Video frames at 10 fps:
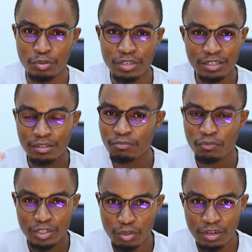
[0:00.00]
You can,
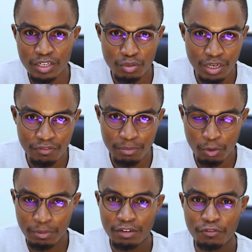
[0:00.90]
for as long as you have a
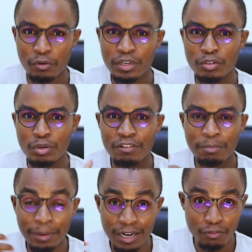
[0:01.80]
mobile phone and you
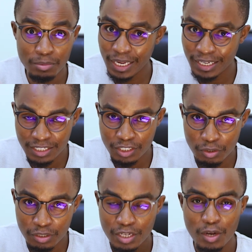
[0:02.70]
have platforms like
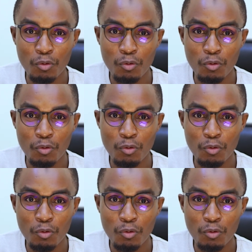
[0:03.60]
TikTok,